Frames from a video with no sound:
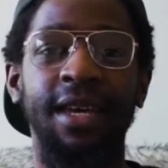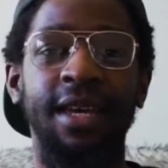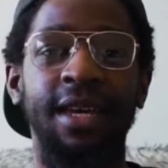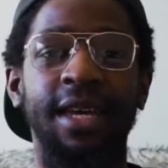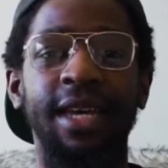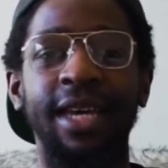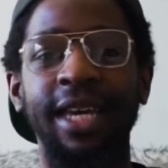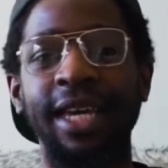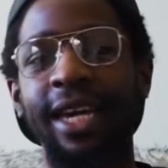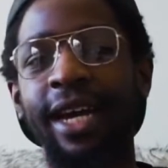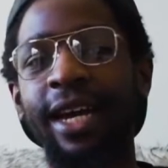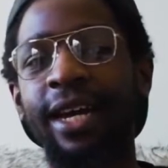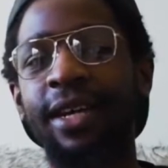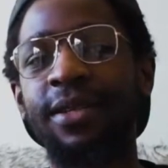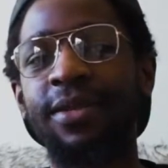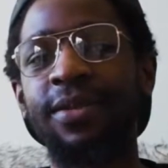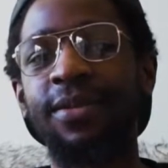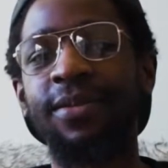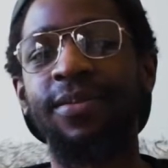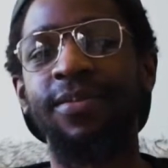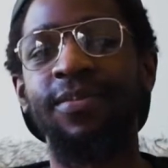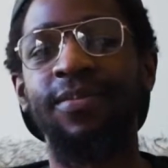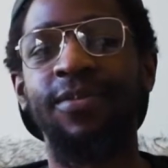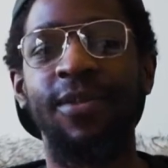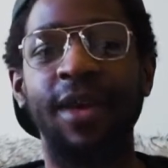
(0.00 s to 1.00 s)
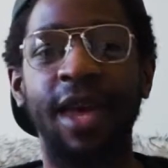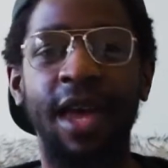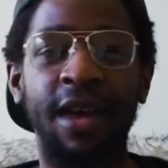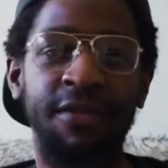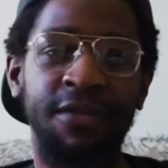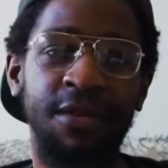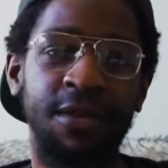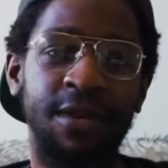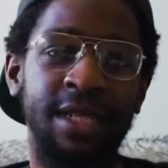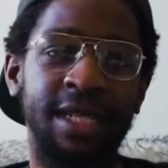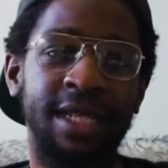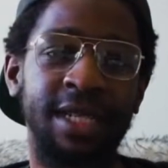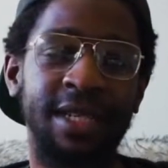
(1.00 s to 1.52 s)
Hey guys,
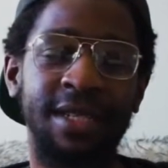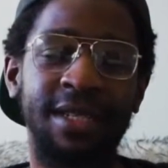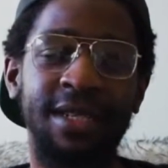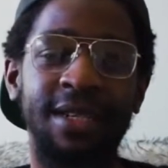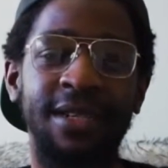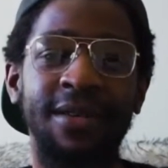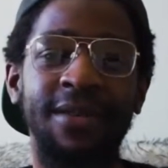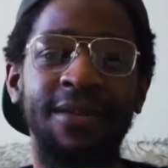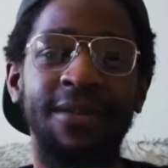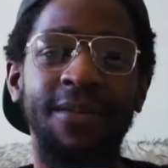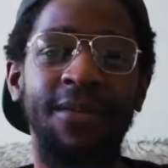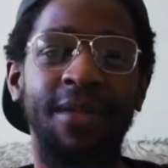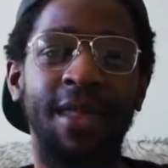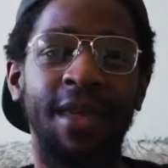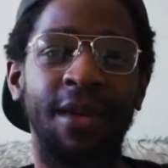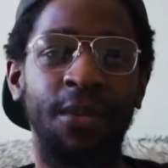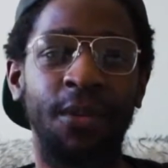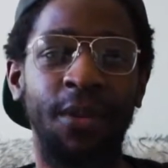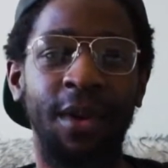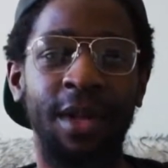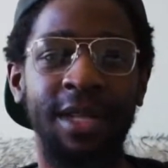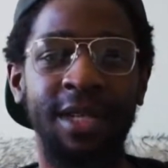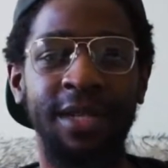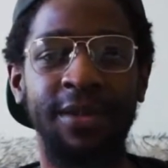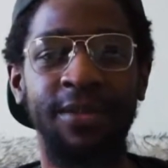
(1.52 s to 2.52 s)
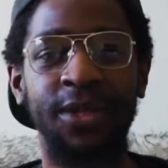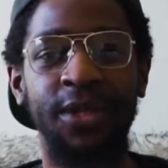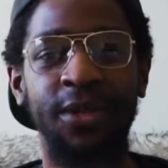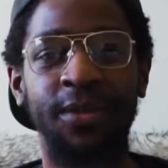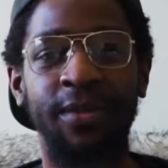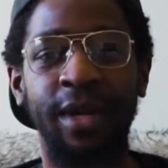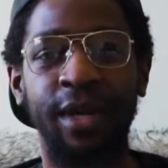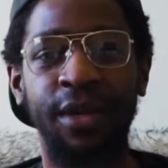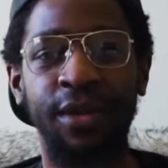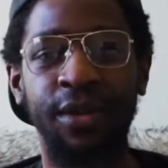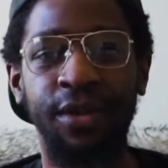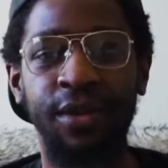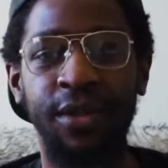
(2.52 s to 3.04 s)
Afro Tez here and welcome to
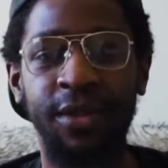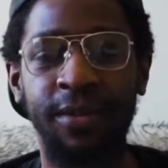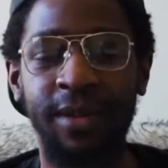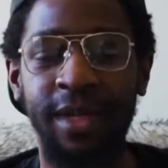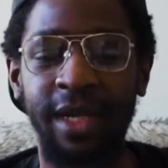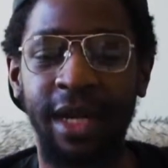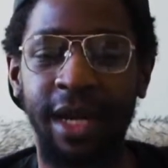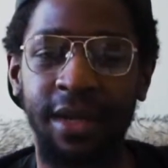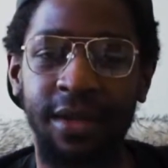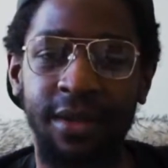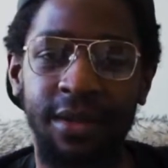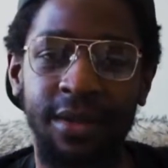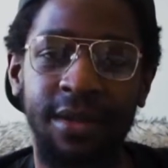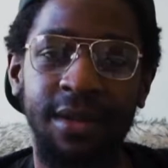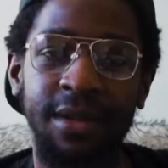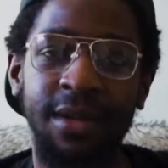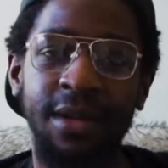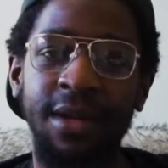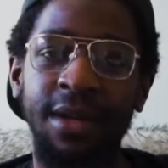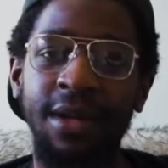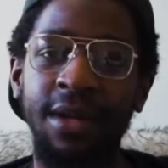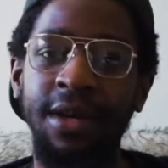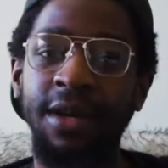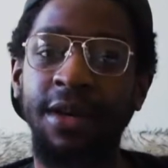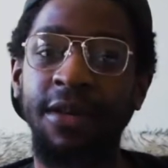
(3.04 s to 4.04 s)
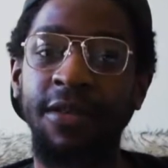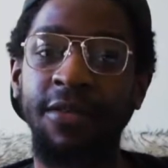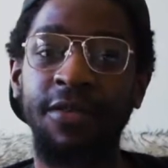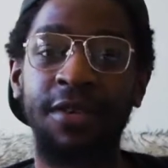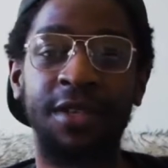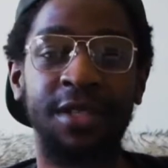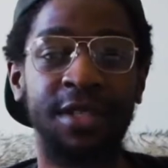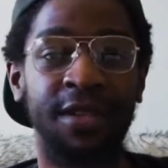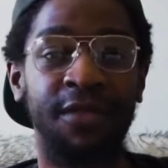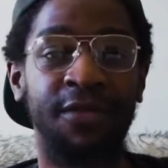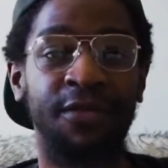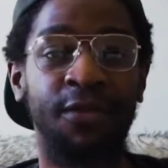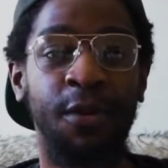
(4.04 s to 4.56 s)
my YouTube channel.
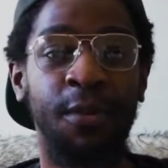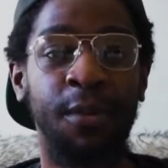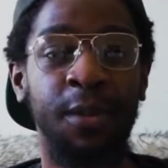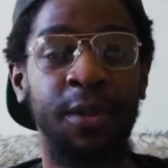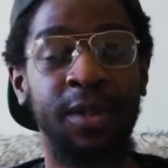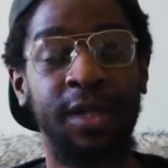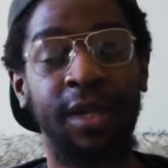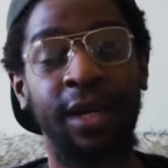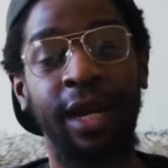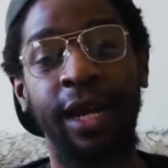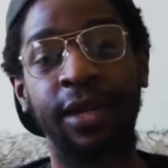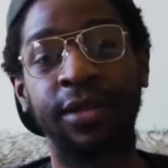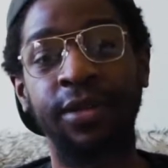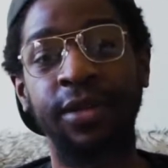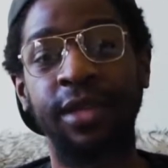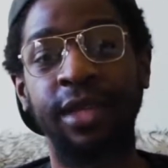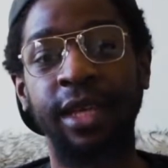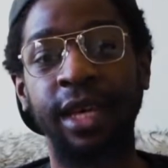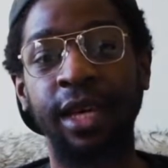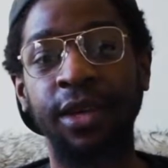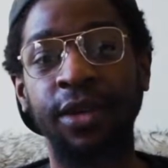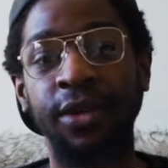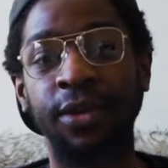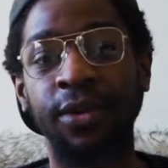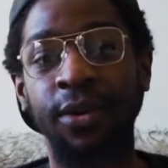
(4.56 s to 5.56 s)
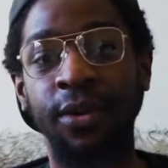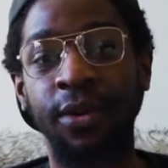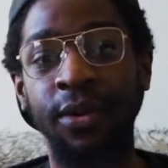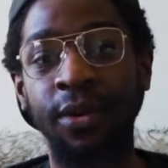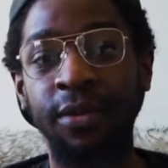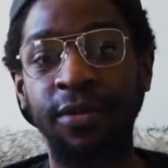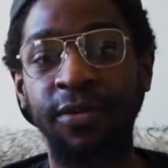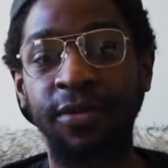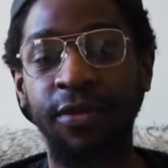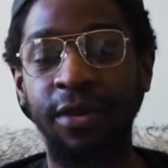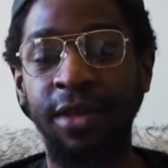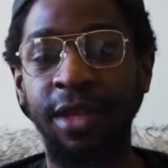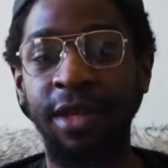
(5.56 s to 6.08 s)
First and foremost, I'd like to thank you all
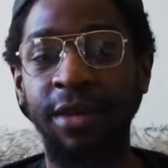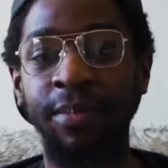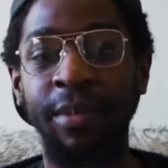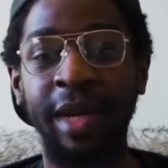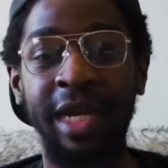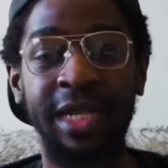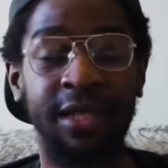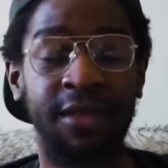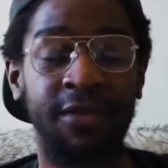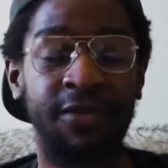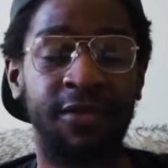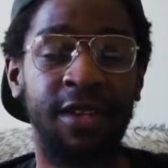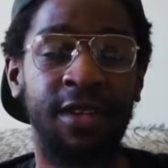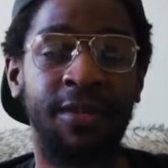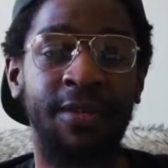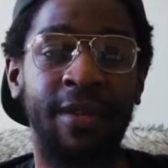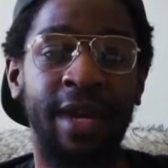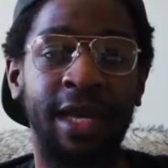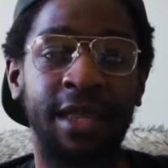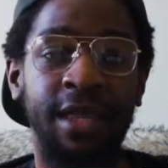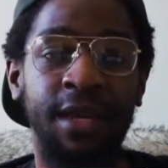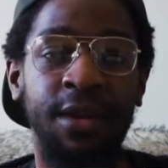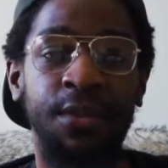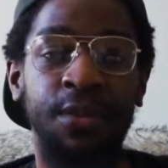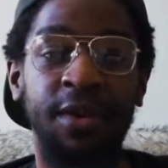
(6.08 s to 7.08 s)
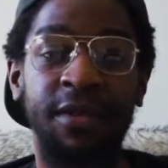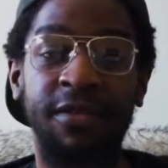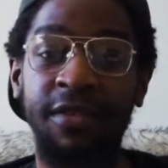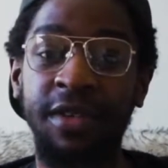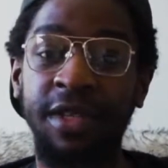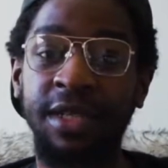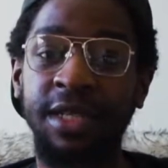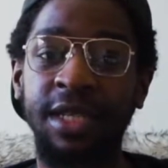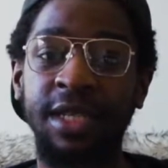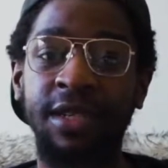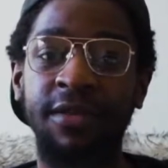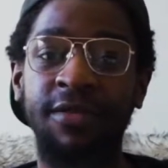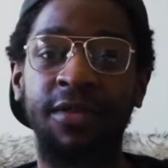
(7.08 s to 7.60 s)
for the amazing feedback that we've
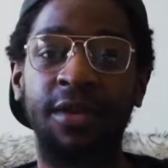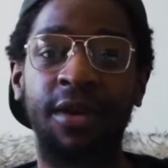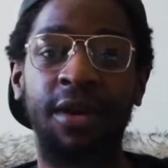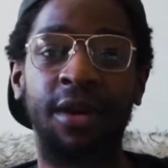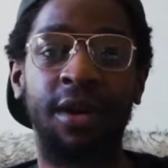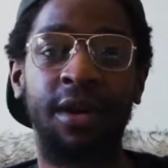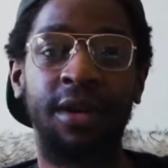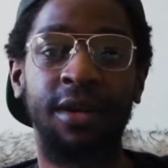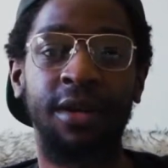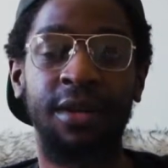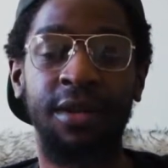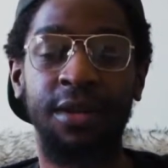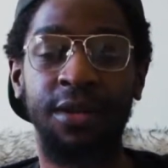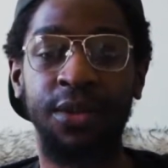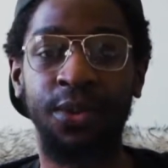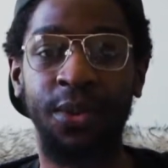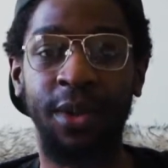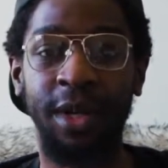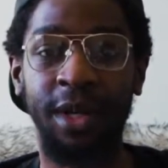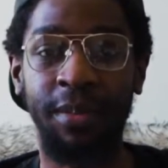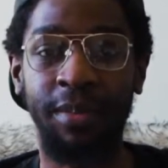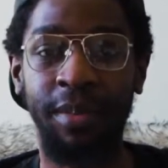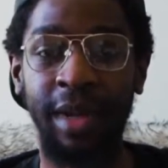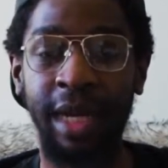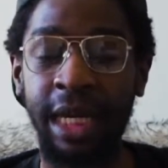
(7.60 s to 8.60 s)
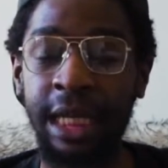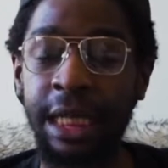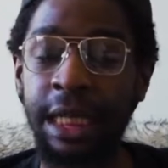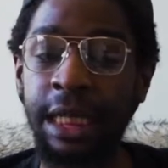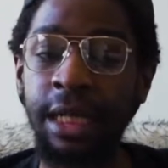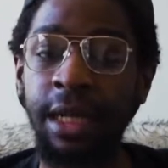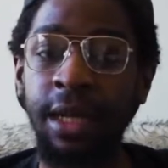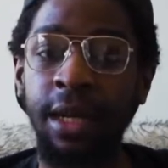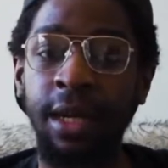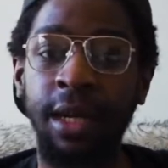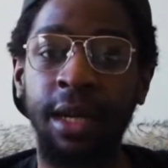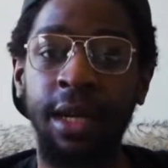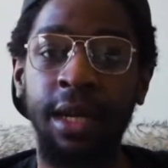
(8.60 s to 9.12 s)
received on the Twitter page.
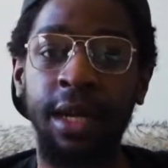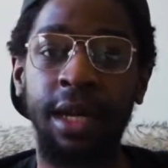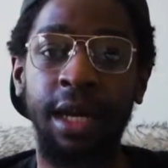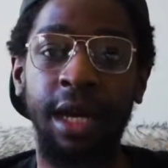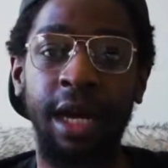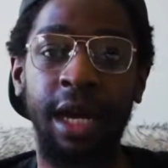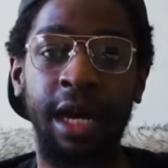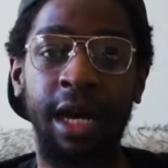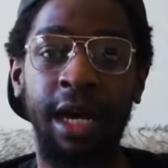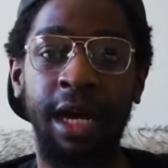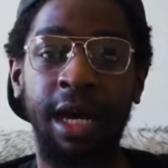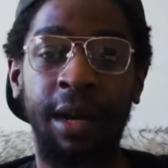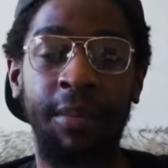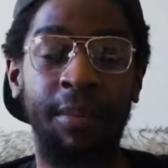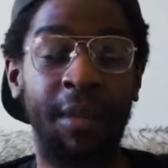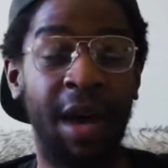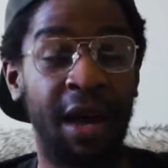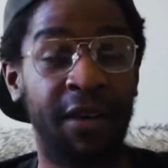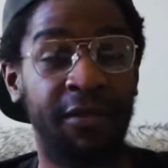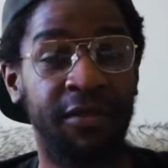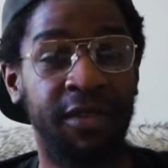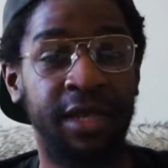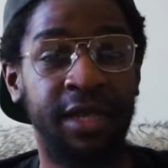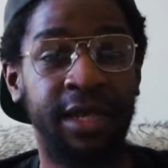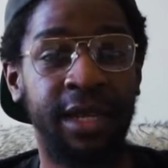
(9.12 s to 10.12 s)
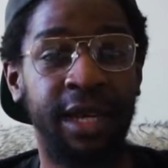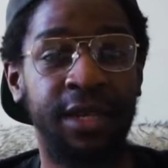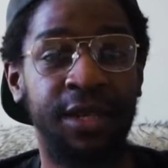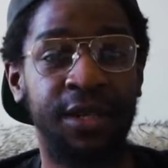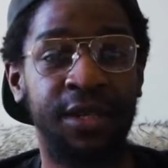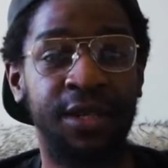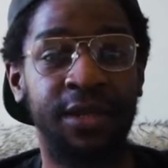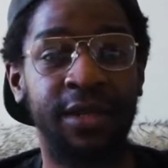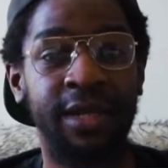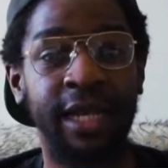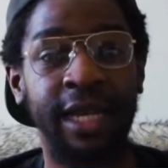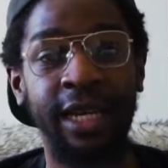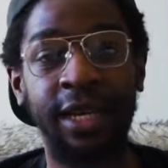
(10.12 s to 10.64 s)
I've decided
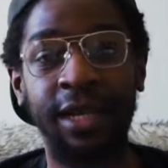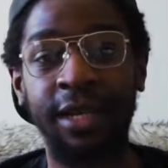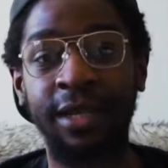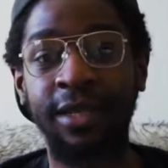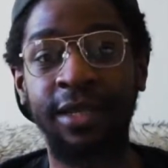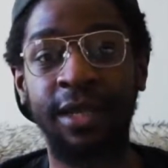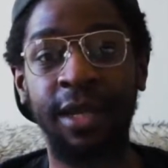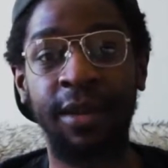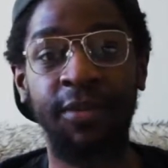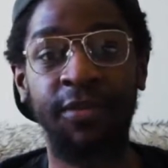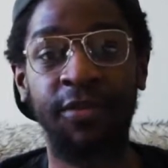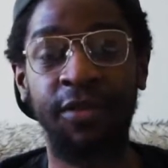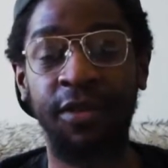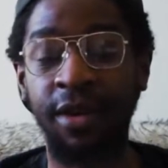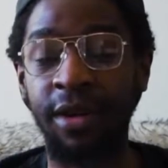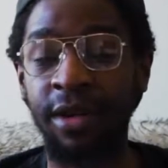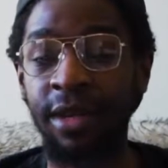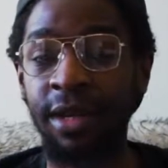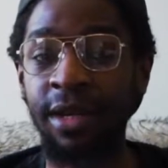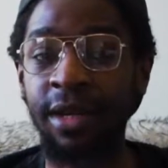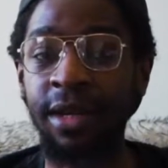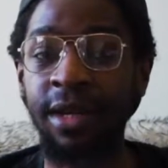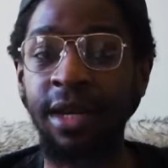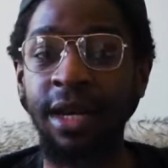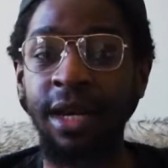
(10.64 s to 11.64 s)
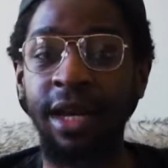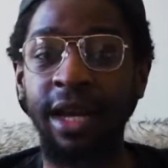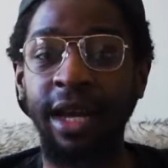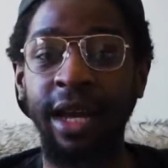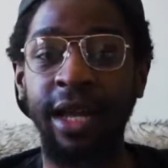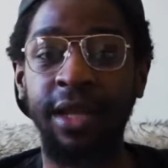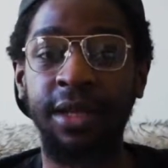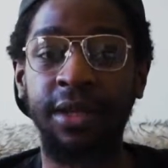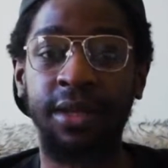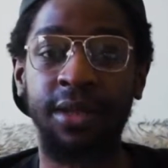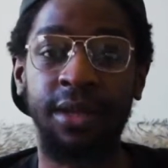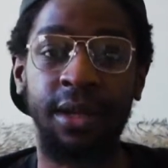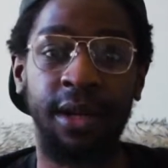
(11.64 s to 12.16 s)
to take it a step further
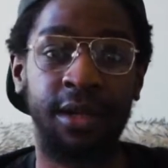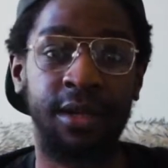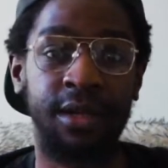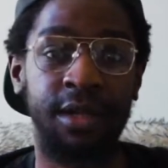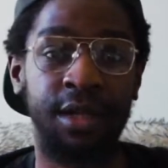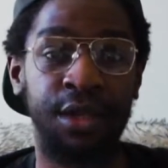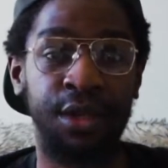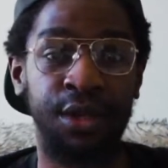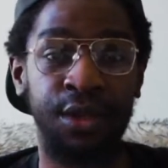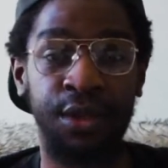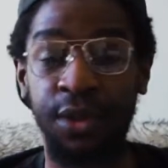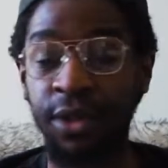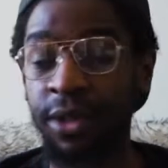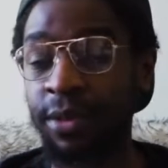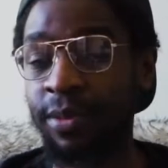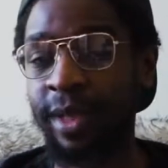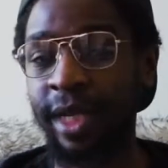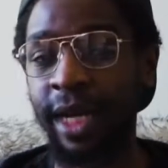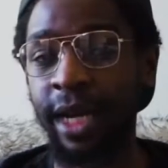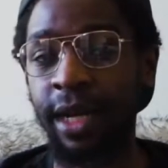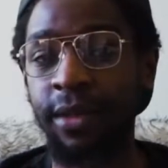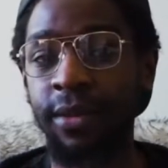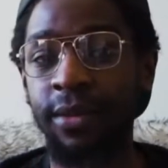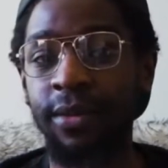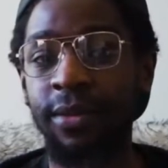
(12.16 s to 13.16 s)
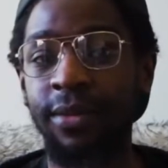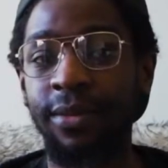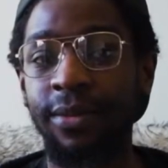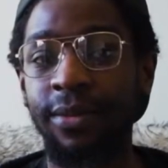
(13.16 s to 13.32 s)
and start a YouTube channel.